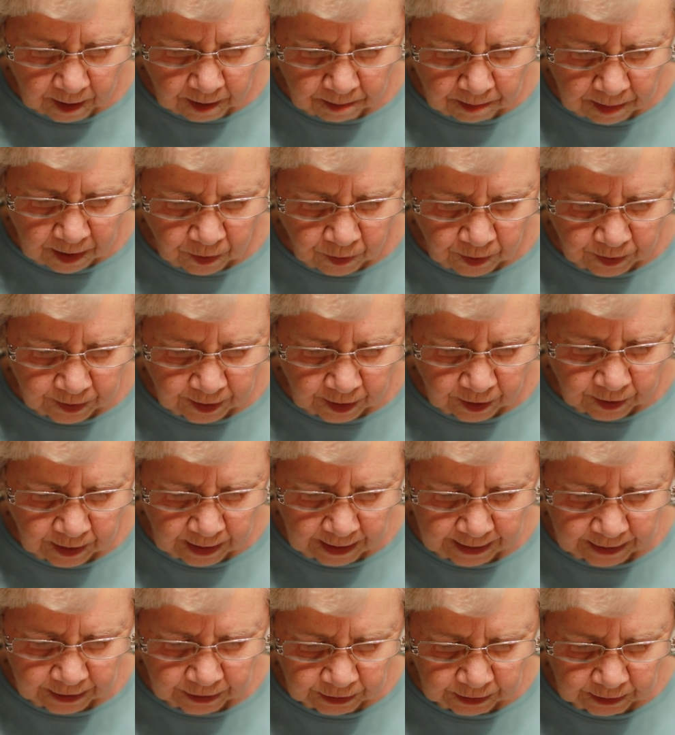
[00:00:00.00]
Be with our
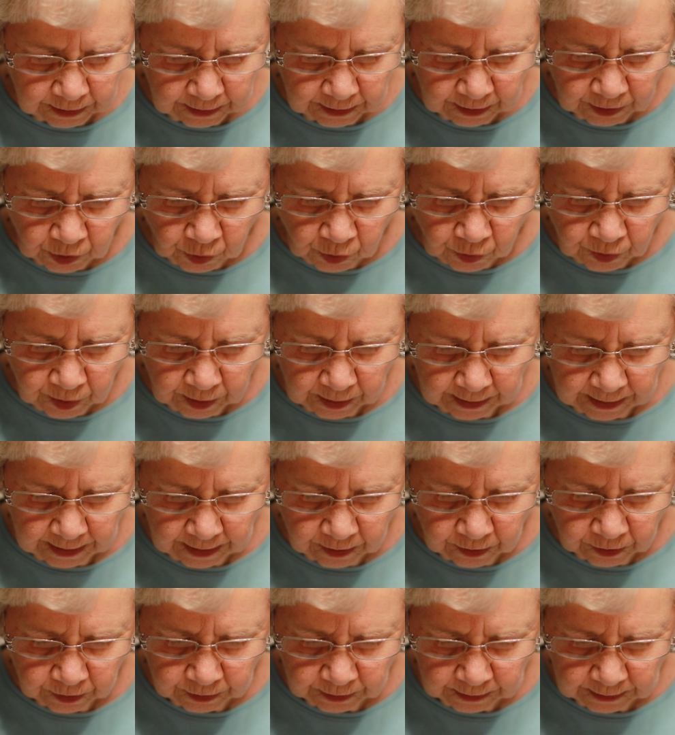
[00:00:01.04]
nation and all the
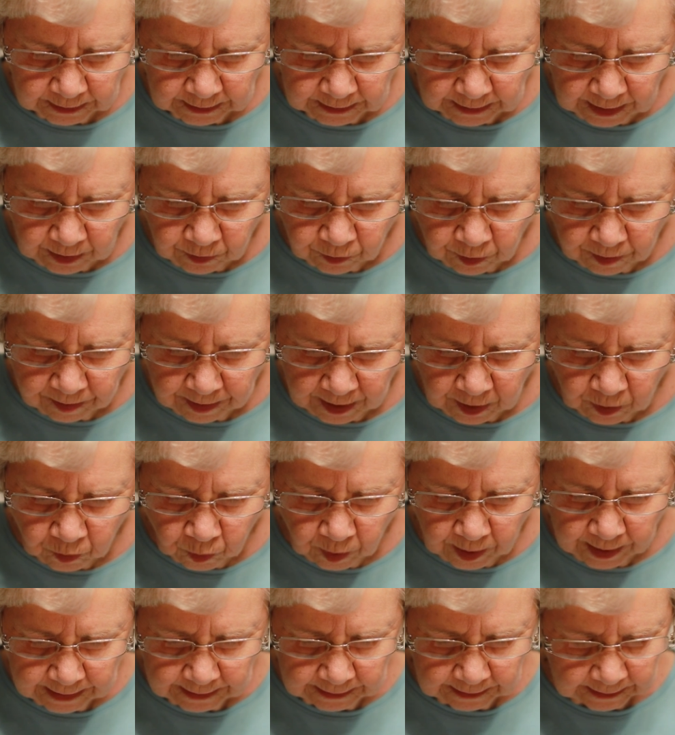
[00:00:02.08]
leaders that they will make
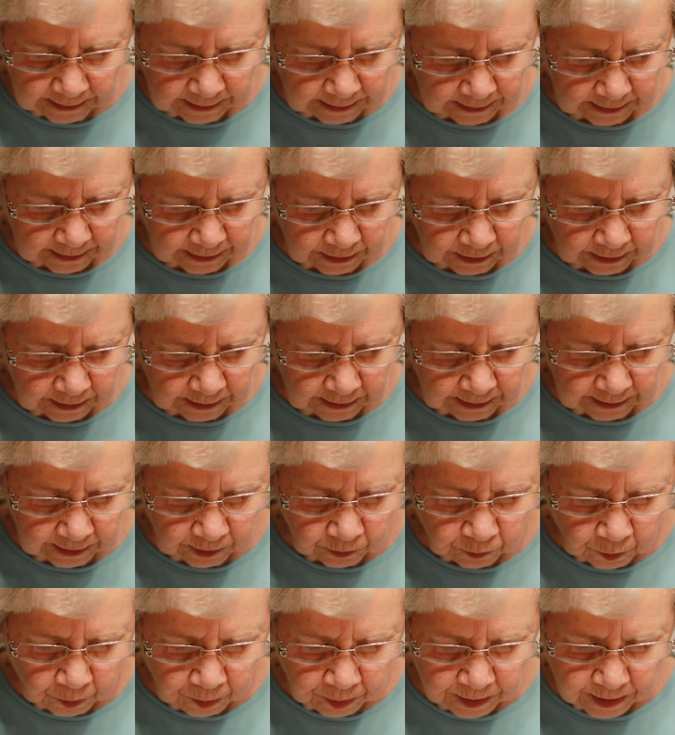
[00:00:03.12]
wise decisions
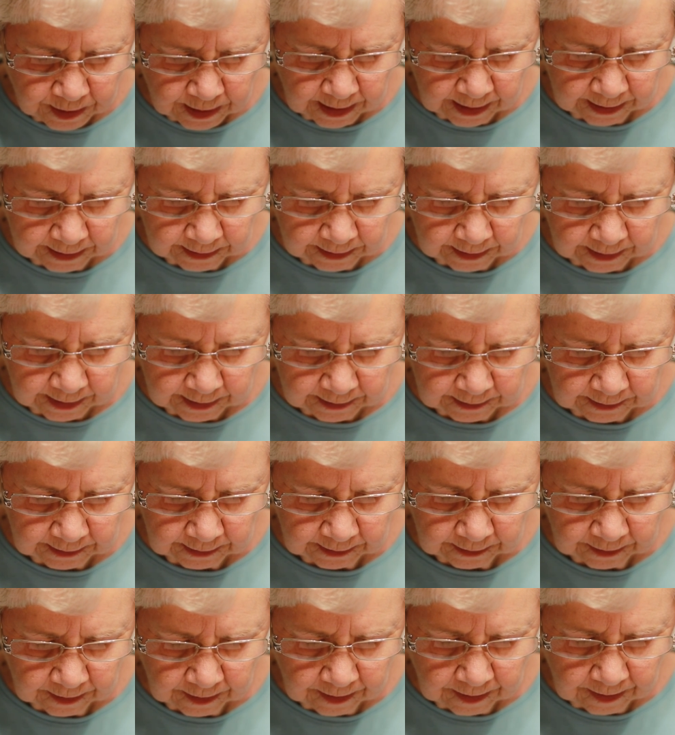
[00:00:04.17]
that will protect
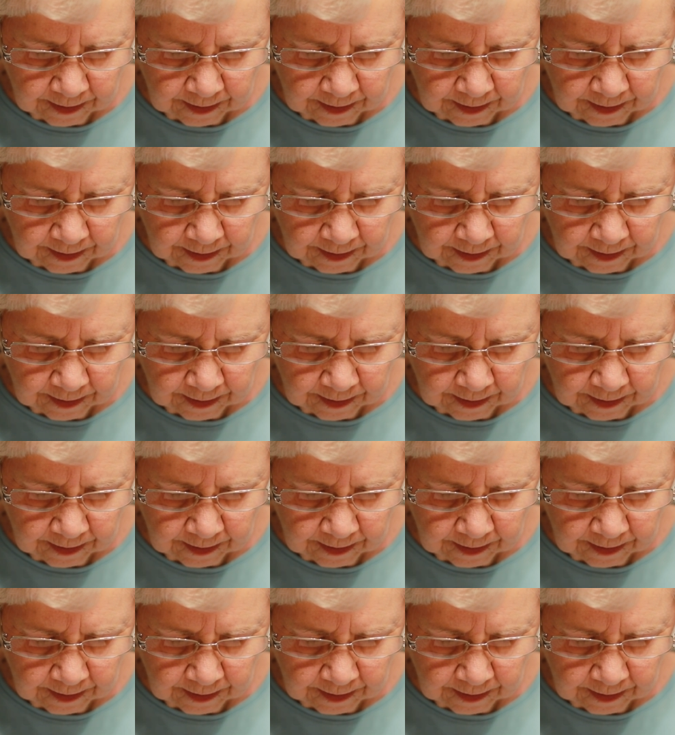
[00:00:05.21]
us.